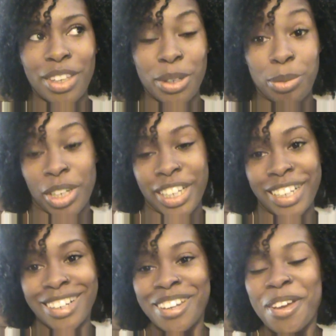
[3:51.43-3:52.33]
you're
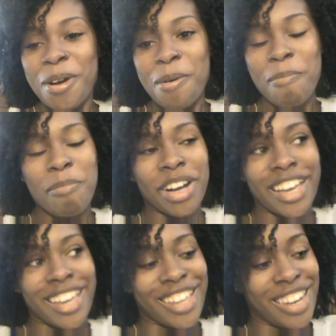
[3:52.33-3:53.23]
weird.
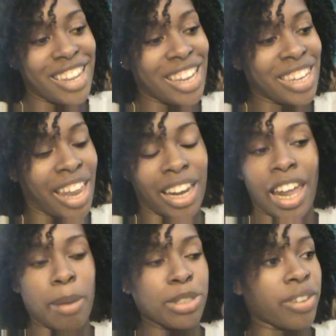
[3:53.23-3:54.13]
But like
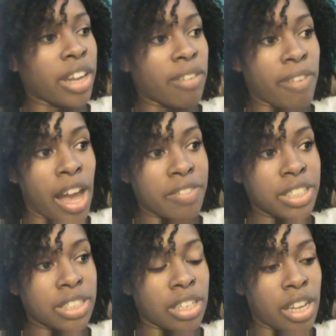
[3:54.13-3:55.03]
NapTro eighty-five,
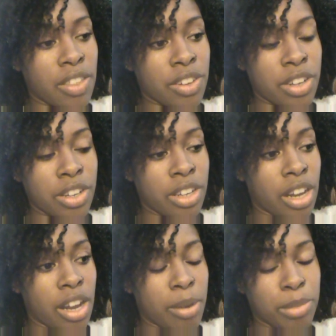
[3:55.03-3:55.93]
she's another
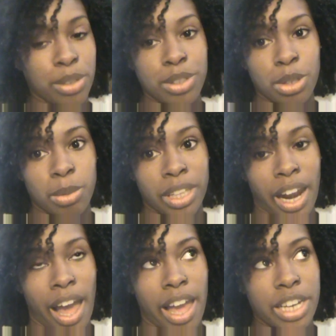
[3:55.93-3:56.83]
um, YouTuber
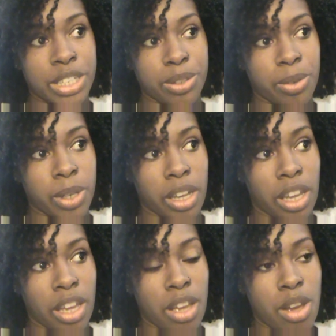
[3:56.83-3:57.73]
that I
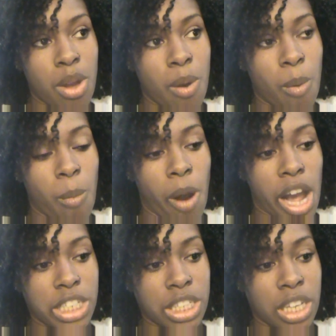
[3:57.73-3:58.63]
enjoy
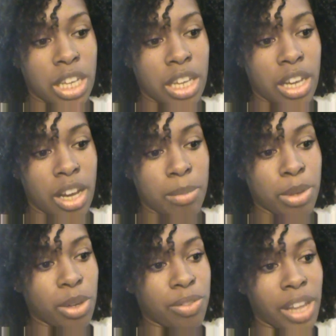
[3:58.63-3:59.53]
watching. A
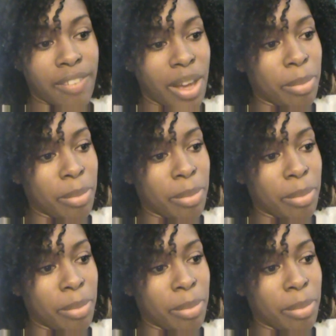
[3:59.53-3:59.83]
Beautiful Life. I